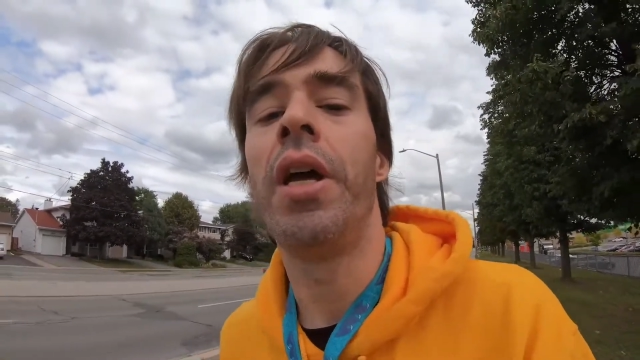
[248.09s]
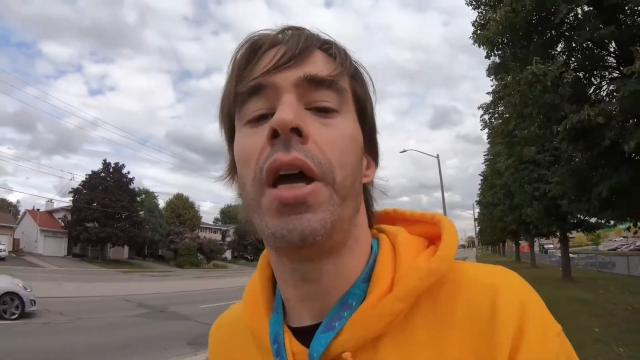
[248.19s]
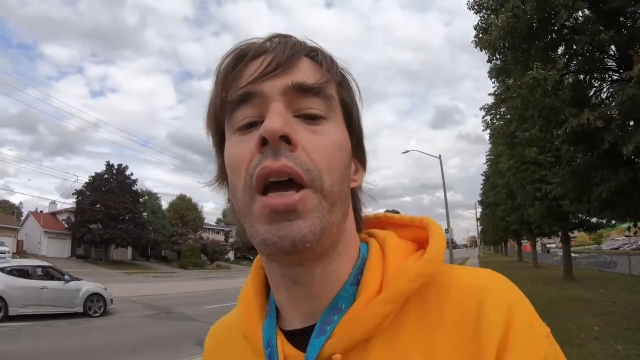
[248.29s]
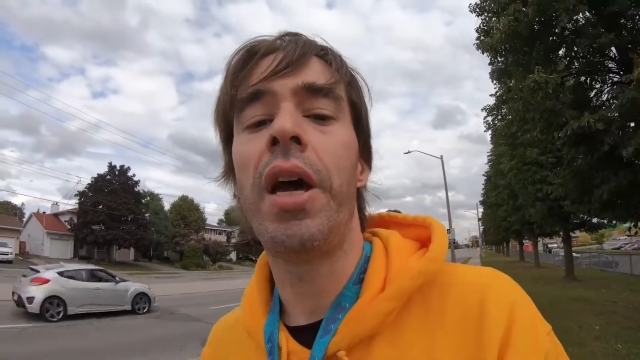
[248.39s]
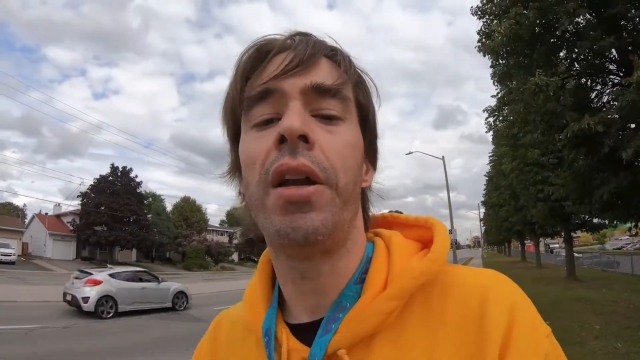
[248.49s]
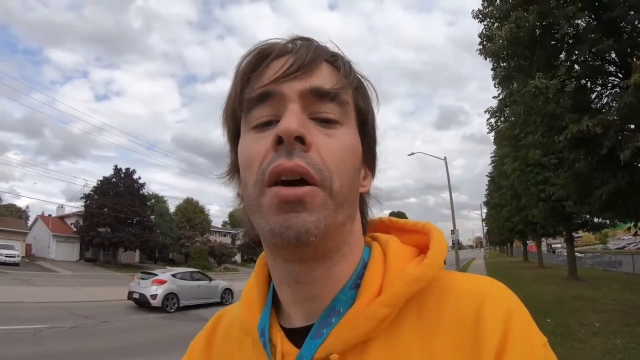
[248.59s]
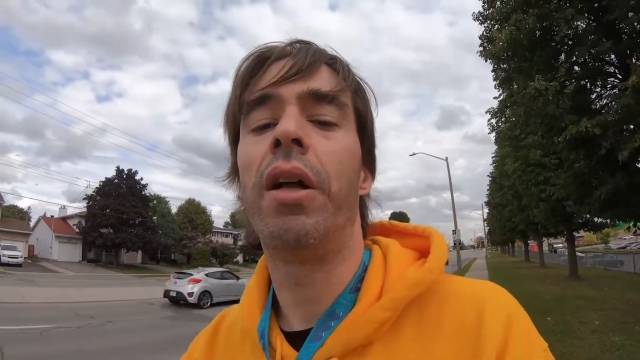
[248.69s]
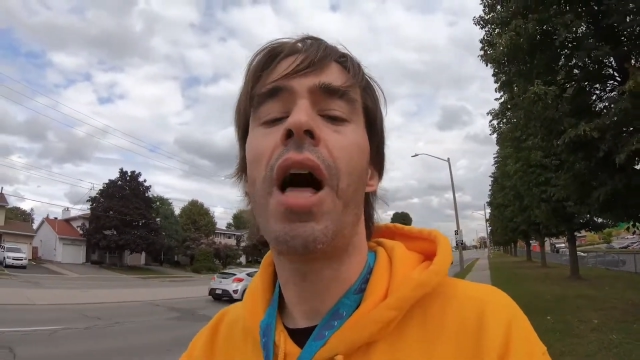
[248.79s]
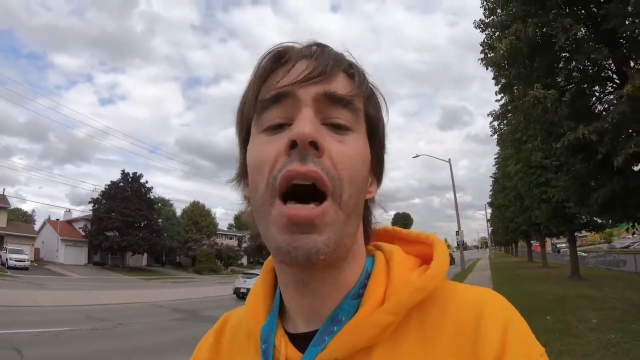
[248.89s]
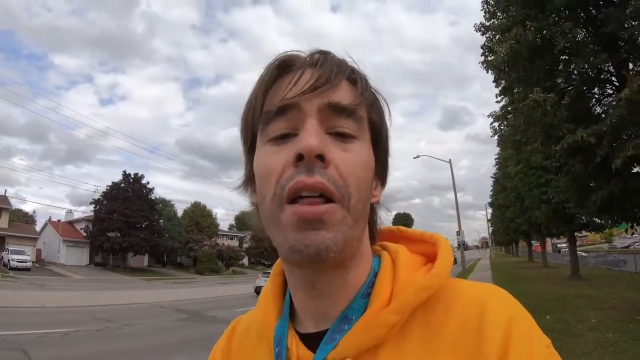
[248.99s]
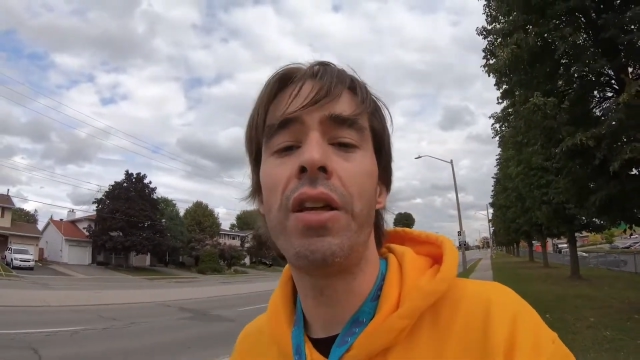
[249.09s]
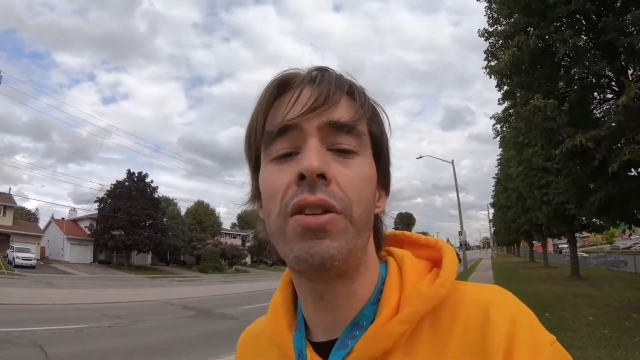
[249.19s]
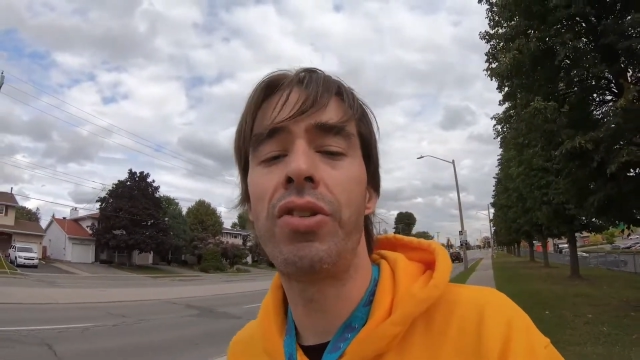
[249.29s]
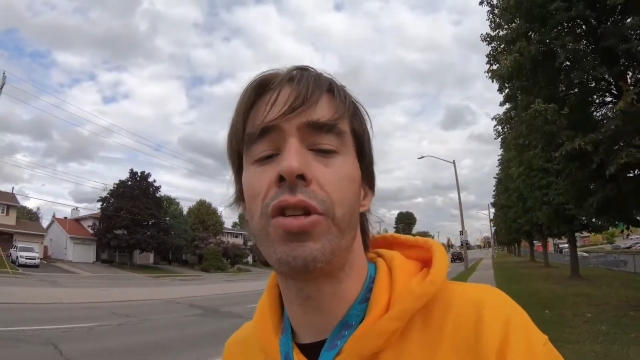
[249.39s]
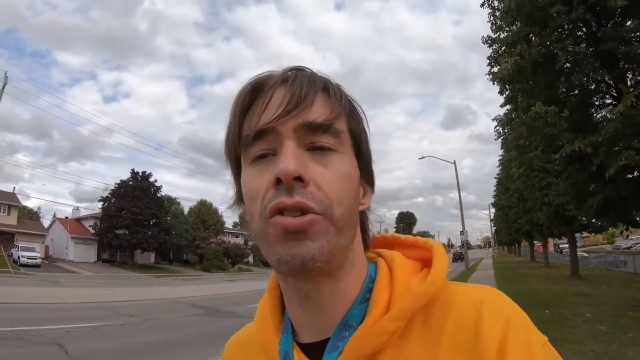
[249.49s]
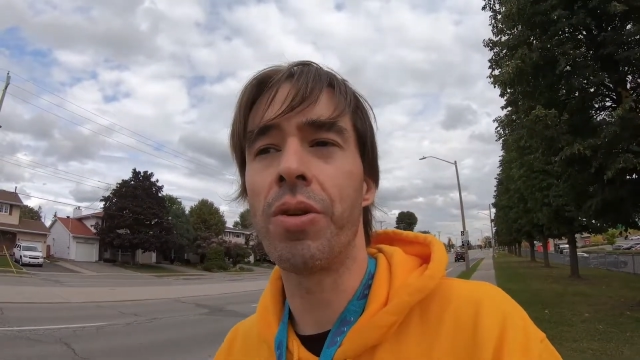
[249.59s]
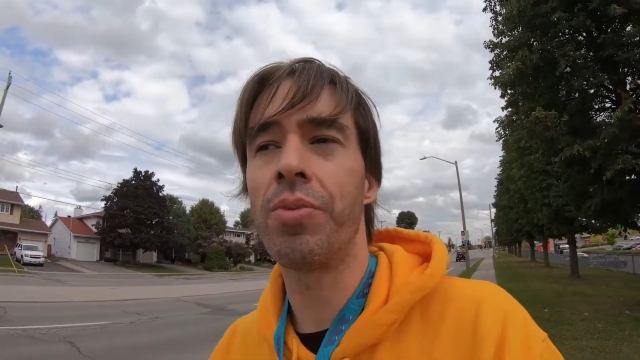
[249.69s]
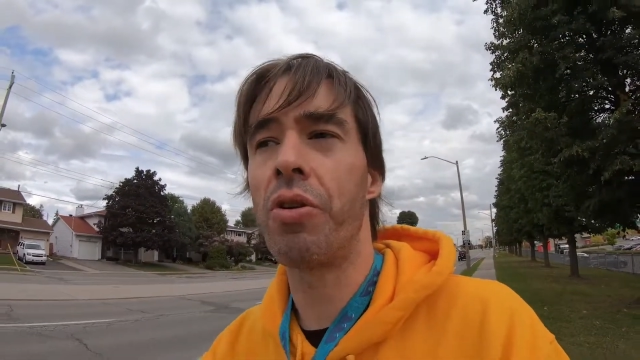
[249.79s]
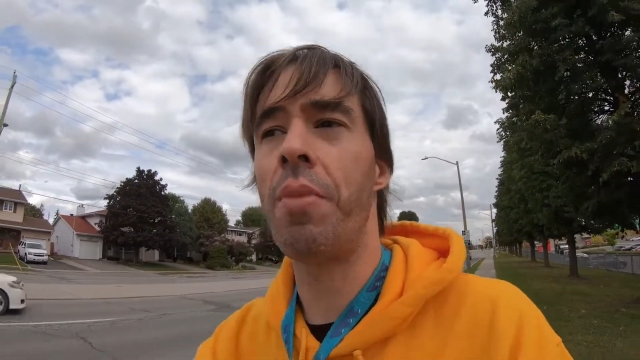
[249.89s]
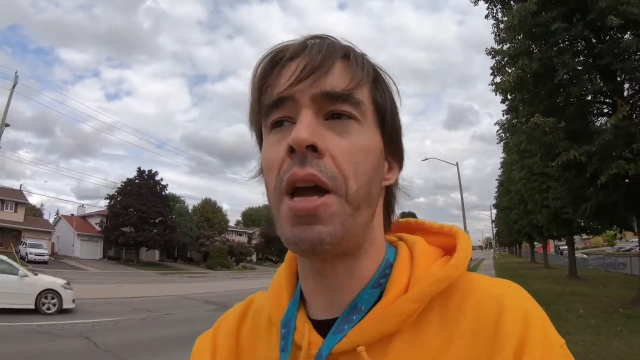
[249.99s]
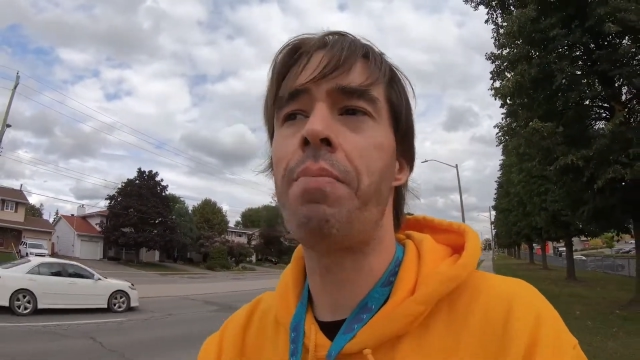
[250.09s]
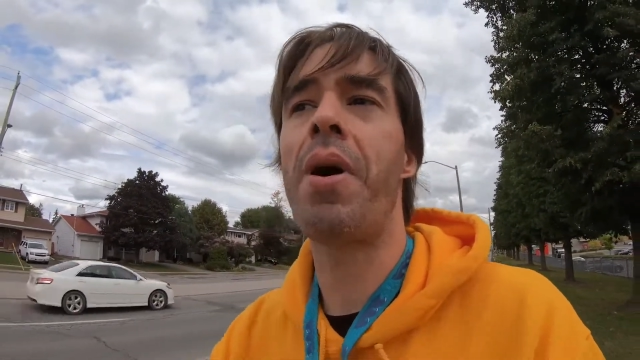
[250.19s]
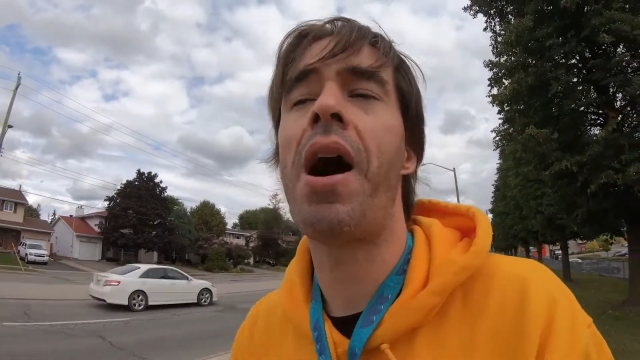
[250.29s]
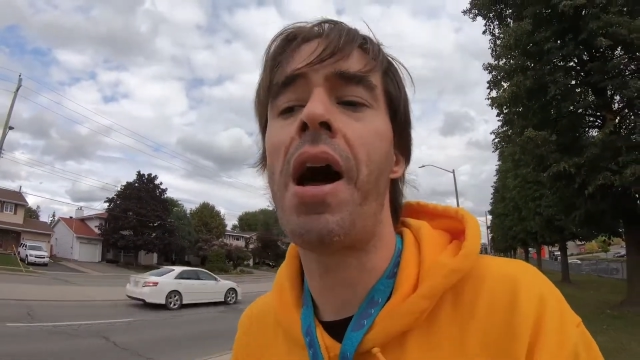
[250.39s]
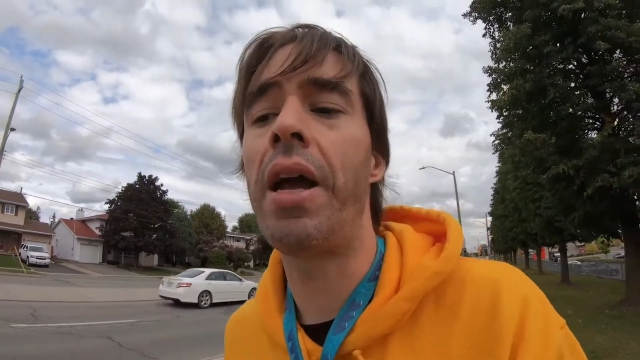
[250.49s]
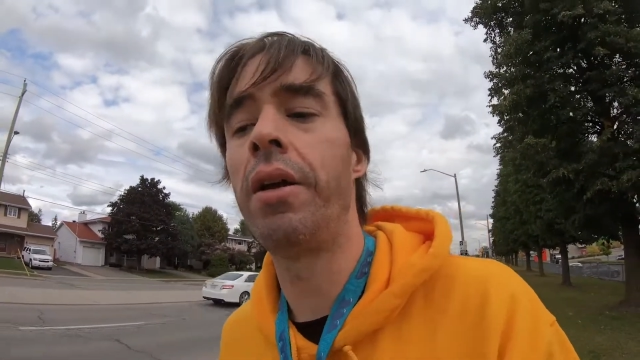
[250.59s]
And a lot of these systems are made by